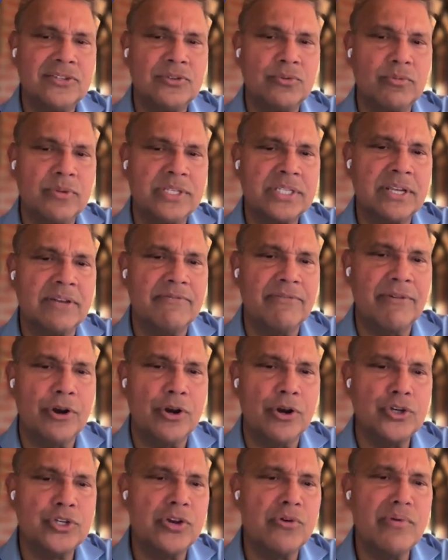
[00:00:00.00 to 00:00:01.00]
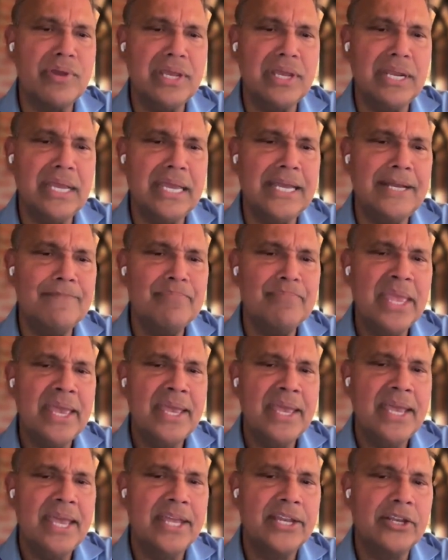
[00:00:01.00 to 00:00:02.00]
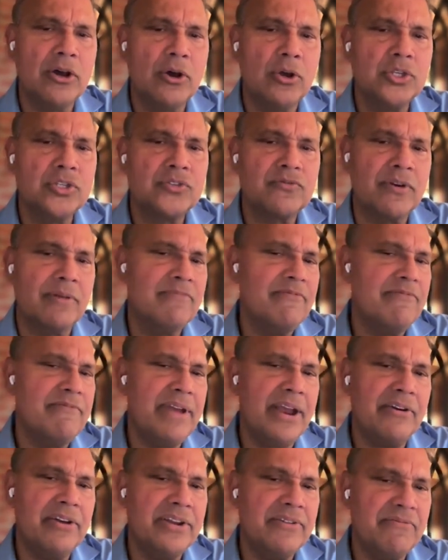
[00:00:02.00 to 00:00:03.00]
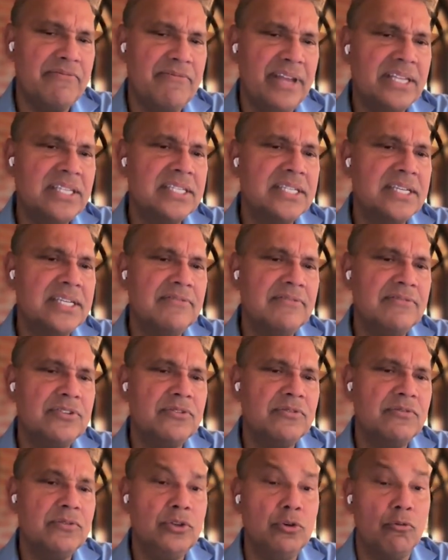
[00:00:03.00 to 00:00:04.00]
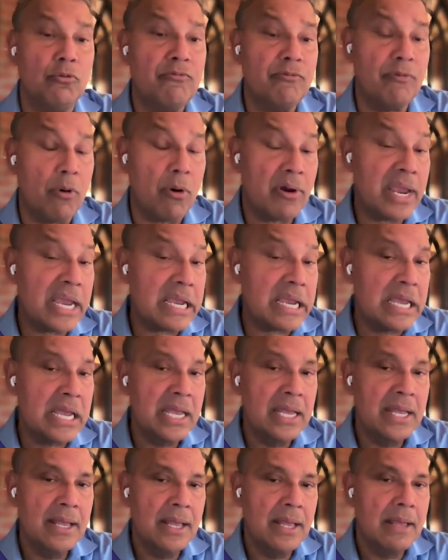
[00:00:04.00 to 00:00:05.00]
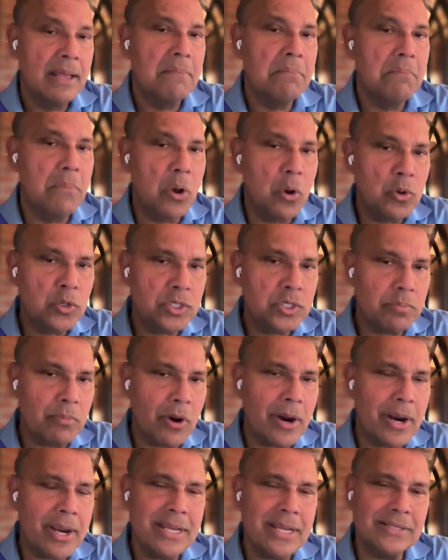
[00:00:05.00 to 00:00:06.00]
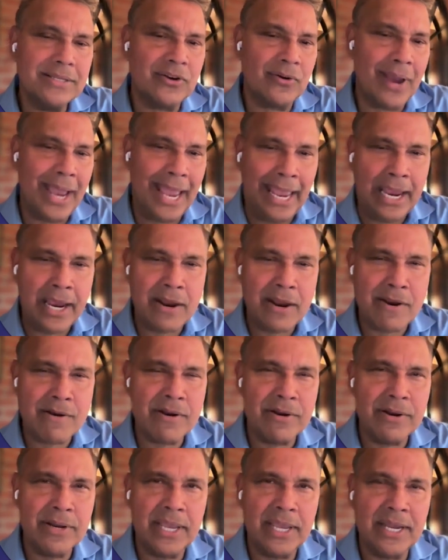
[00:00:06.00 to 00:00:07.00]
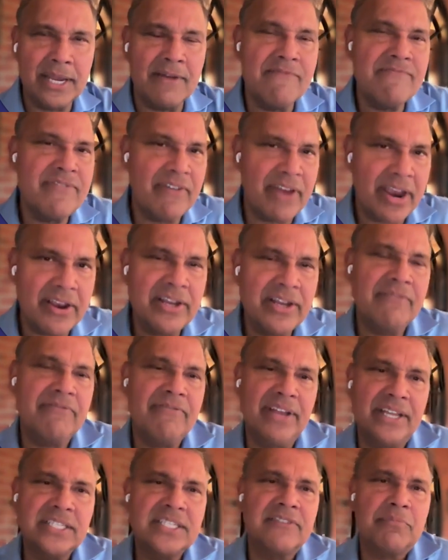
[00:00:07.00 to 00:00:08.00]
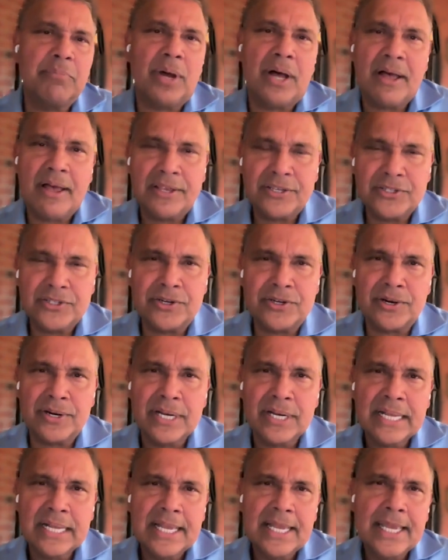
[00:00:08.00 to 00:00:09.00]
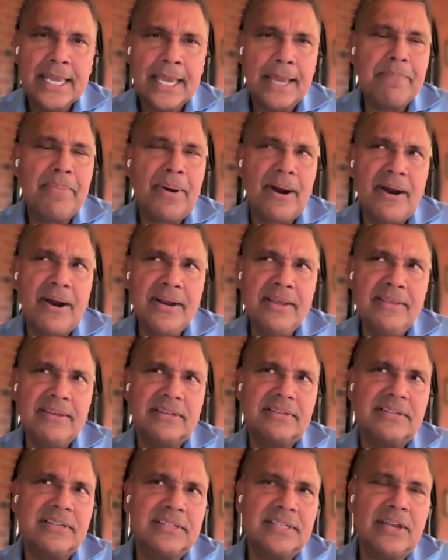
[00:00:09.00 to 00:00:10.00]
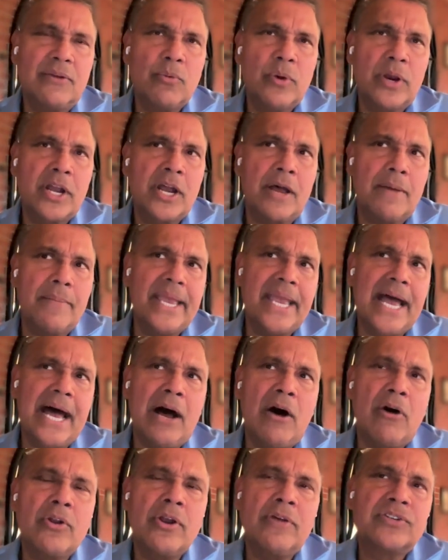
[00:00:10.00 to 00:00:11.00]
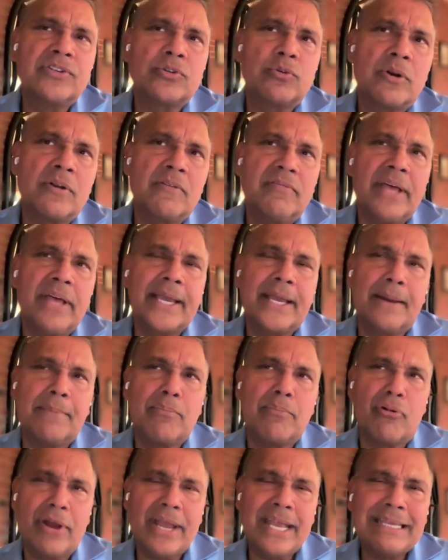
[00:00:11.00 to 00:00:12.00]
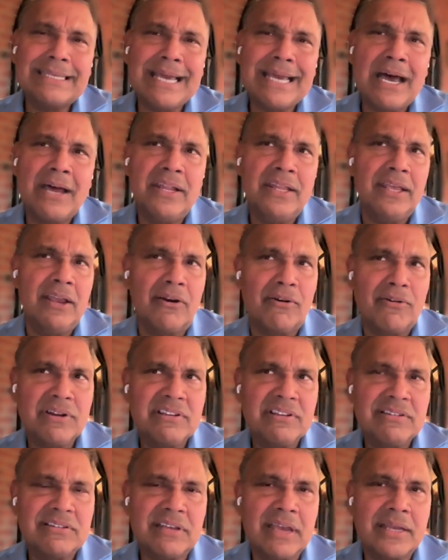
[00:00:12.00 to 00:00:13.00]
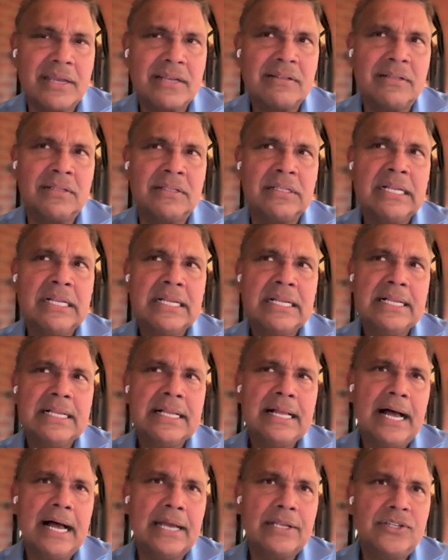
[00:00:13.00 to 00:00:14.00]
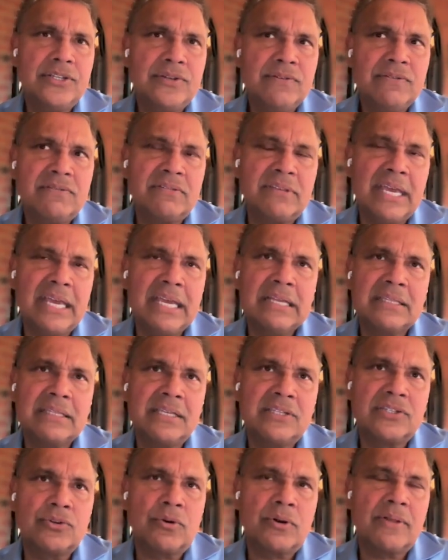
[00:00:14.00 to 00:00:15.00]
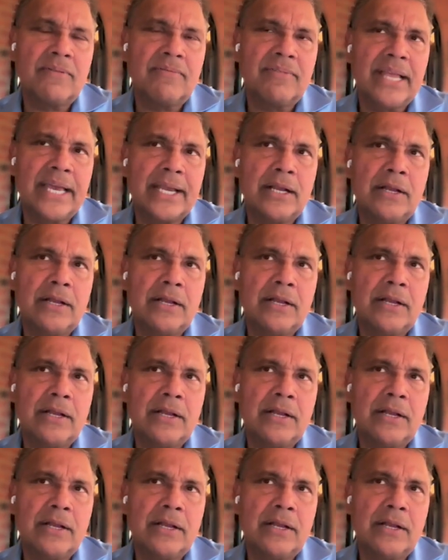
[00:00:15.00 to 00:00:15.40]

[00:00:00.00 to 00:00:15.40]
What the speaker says: risk aversion reading, it goes from very defensive to euphoric. Most markets are anchored in a very defensive posture. And part of this is that we're coming out of sort of like a breakdown in the earnings cycle. I do think this sort of like